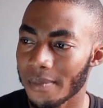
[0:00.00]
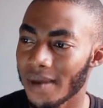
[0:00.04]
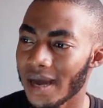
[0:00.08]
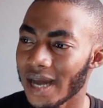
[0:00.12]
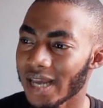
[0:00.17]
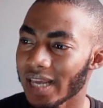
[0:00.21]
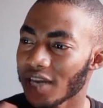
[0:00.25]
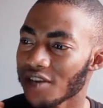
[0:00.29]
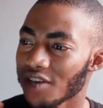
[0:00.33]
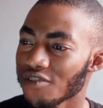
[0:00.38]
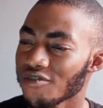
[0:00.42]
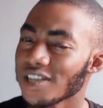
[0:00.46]
Am
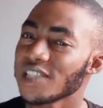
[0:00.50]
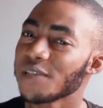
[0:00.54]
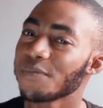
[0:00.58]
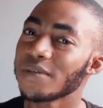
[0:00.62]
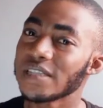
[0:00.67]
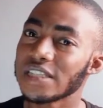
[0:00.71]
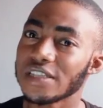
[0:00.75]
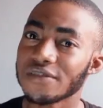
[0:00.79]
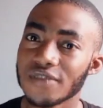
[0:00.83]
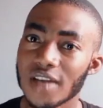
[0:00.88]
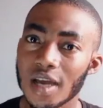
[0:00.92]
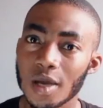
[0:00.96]
I a
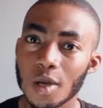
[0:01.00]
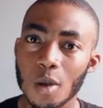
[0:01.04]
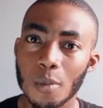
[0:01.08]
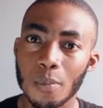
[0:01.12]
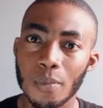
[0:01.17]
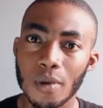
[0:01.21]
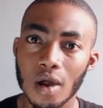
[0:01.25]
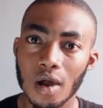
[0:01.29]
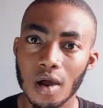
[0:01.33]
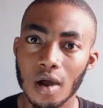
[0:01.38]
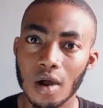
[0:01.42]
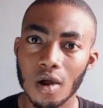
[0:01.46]
recipe
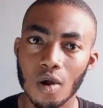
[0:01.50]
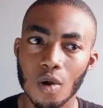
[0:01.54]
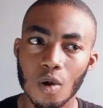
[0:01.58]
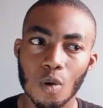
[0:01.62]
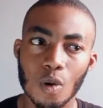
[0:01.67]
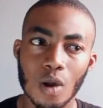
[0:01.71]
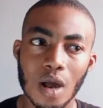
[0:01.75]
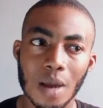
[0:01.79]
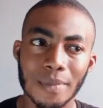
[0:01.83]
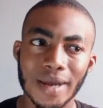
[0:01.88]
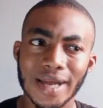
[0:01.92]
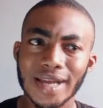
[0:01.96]
developer?
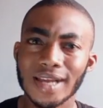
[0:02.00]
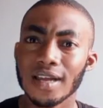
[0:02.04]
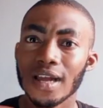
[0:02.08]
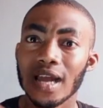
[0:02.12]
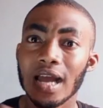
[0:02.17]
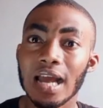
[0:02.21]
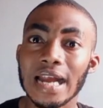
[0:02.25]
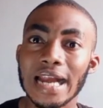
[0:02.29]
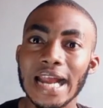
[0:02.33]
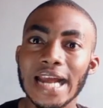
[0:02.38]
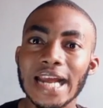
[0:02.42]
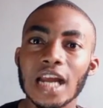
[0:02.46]
Or am I
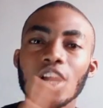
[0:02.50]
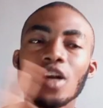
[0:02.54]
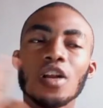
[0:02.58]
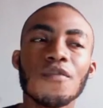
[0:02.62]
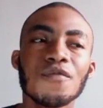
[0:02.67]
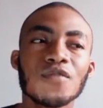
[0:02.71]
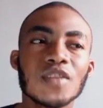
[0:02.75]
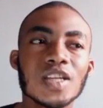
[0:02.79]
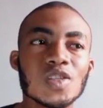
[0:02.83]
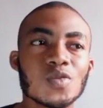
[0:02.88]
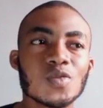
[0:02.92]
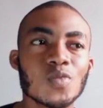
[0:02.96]
like a lot
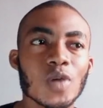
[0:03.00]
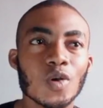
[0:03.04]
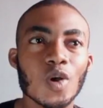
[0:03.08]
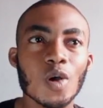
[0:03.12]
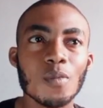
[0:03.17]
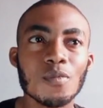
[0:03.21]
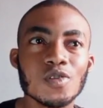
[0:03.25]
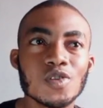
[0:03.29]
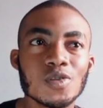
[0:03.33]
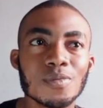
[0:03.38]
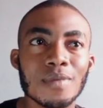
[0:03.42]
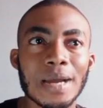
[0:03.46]
of things were
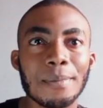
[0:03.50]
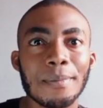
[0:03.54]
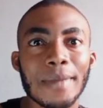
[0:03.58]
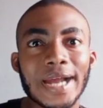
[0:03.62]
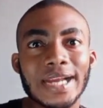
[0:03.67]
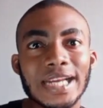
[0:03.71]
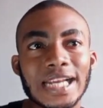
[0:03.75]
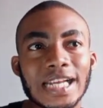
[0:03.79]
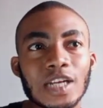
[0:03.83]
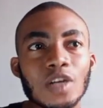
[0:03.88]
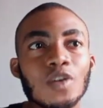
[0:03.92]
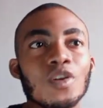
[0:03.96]
coming to my
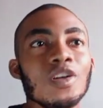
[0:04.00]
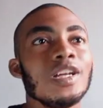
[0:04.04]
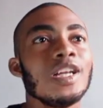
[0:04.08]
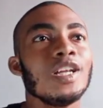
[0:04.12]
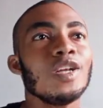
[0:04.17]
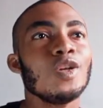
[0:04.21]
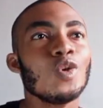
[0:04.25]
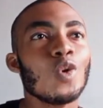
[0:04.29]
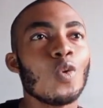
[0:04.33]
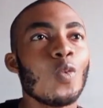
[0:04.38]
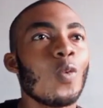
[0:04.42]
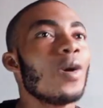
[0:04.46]
mind. I didn't
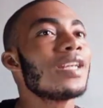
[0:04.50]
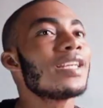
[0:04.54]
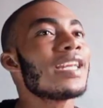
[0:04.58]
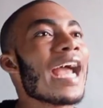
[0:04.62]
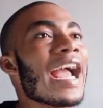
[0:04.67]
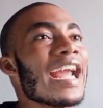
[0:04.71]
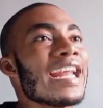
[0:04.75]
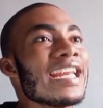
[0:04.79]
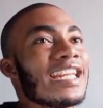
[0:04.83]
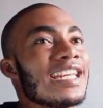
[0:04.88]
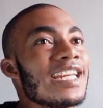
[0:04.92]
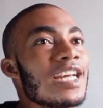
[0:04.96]
really know what
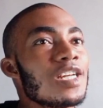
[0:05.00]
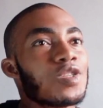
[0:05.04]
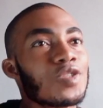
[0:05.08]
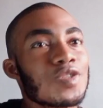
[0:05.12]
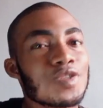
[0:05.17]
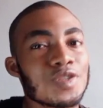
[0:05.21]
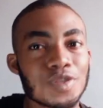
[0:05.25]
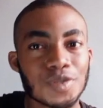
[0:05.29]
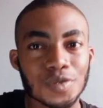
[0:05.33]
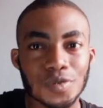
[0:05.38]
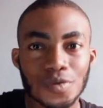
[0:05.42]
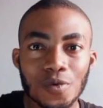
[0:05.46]
I needed
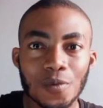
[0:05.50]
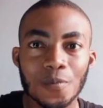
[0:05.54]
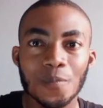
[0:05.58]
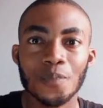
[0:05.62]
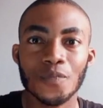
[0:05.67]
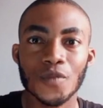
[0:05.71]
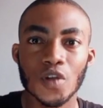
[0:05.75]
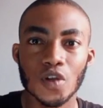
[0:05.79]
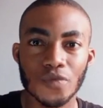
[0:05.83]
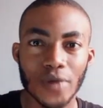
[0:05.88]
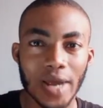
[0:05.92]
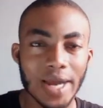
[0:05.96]
to do,
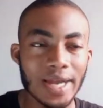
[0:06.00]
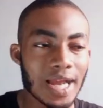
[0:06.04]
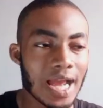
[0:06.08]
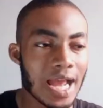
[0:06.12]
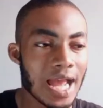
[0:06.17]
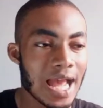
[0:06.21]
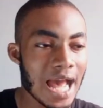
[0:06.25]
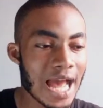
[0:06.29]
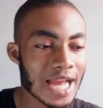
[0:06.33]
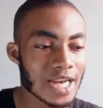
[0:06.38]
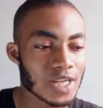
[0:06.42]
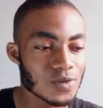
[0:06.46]
right?
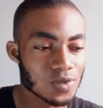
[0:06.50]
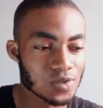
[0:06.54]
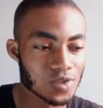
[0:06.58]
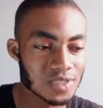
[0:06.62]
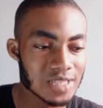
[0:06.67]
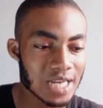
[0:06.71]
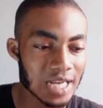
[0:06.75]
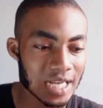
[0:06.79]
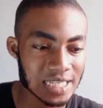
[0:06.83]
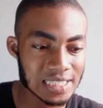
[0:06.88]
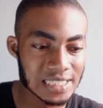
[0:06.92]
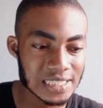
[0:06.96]
And it was
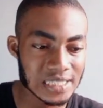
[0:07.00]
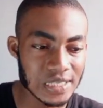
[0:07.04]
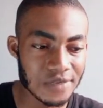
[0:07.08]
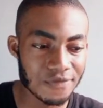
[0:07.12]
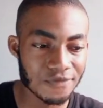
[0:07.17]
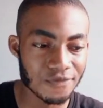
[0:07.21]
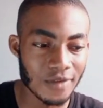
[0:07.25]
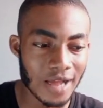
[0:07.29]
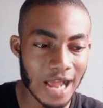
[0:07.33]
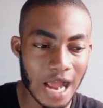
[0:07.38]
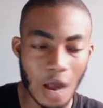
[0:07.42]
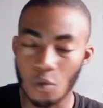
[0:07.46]
just like I
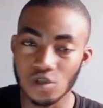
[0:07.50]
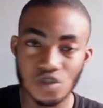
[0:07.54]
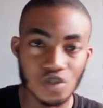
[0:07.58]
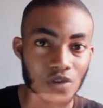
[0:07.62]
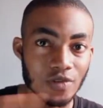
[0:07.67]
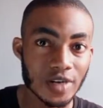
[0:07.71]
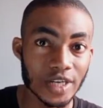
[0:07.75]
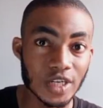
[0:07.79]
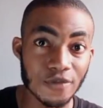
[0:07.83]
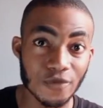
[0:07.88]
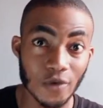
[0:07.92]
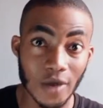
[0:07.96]
see I was
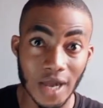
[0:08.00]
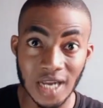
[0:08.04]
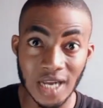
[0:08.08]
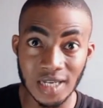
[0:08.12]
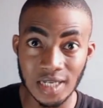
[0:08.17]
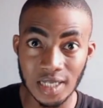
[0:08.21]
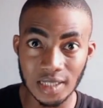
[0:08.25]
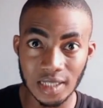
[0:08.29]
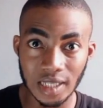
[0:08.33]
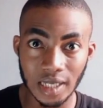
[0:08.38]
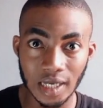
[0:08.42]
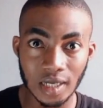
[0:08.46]
not ready for
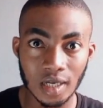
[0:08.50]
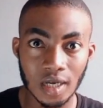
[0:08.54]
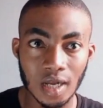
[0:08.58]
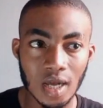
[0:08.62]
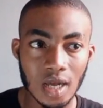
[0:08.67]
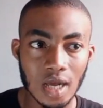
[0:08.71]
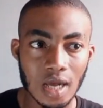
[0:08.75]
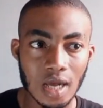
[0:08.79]
anything.